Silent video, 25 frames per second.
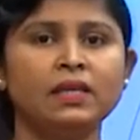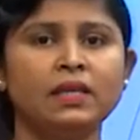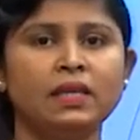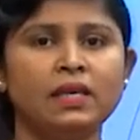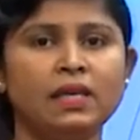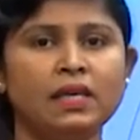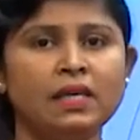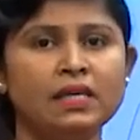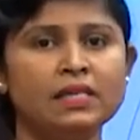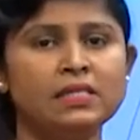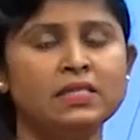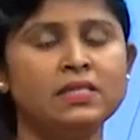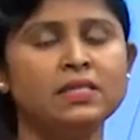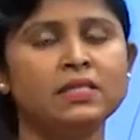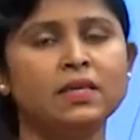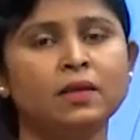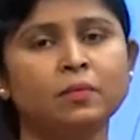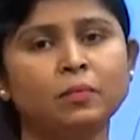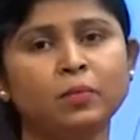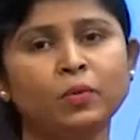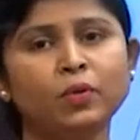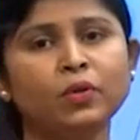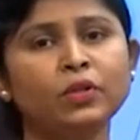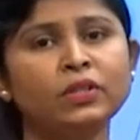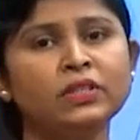is
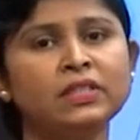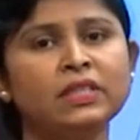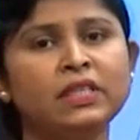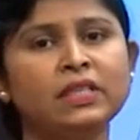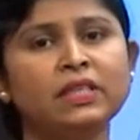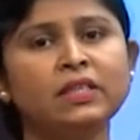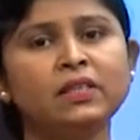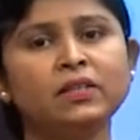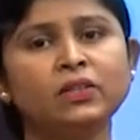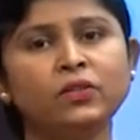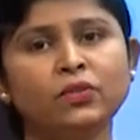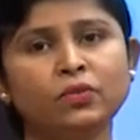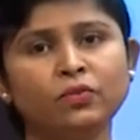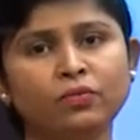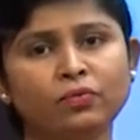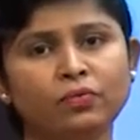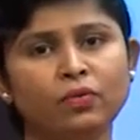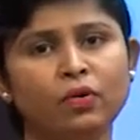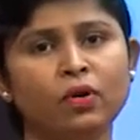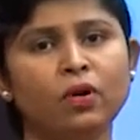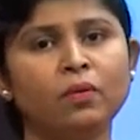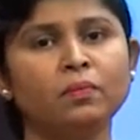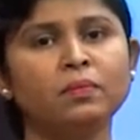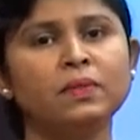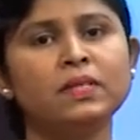supporting to
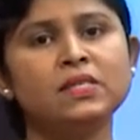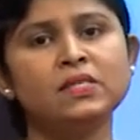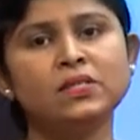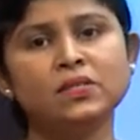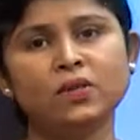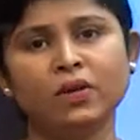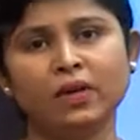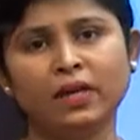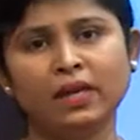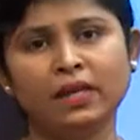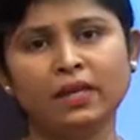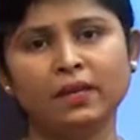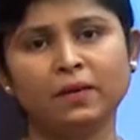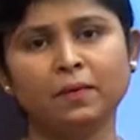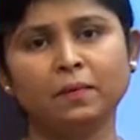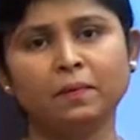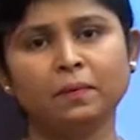form the soil.